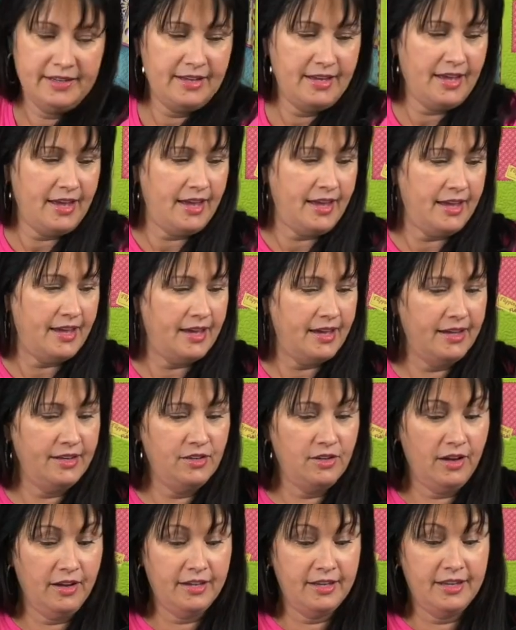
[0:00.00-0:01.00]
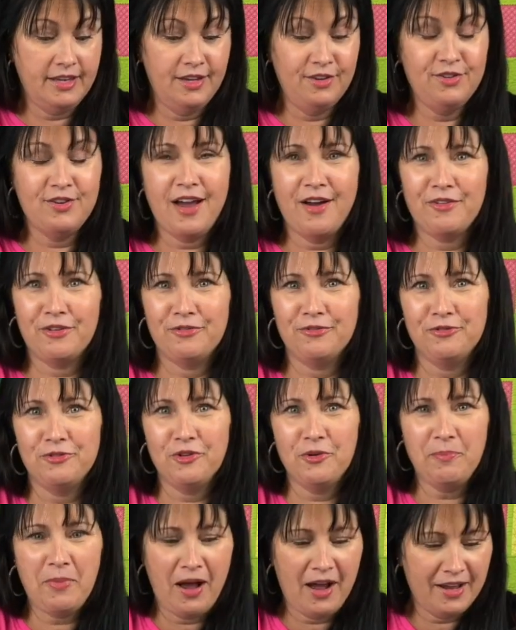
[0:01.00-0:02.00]
And again, you have a full
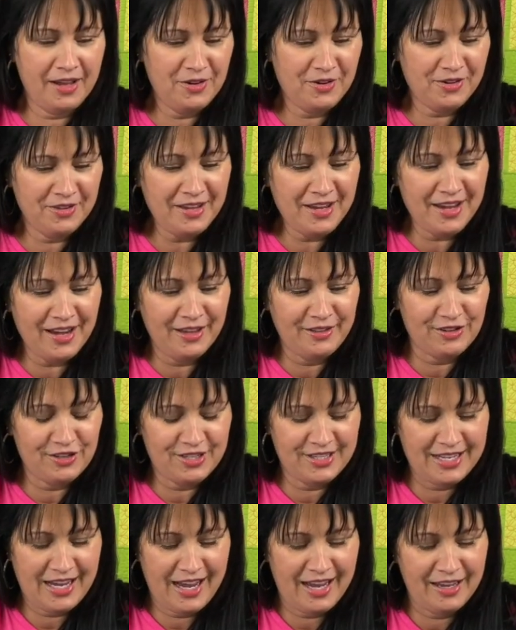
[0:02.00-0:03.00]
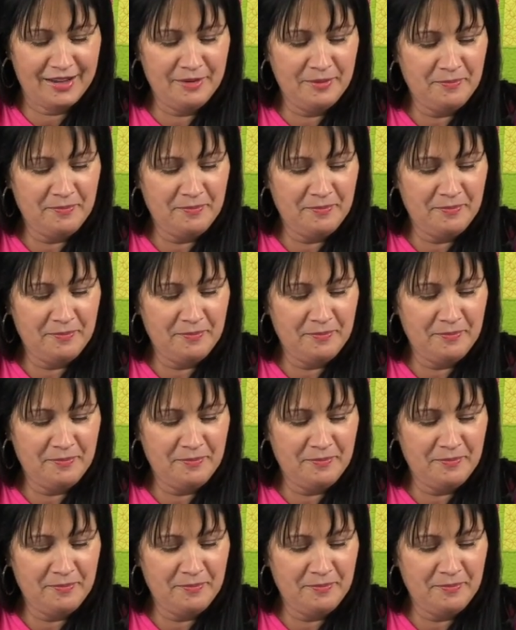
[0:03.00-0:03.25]
pocket on the other side.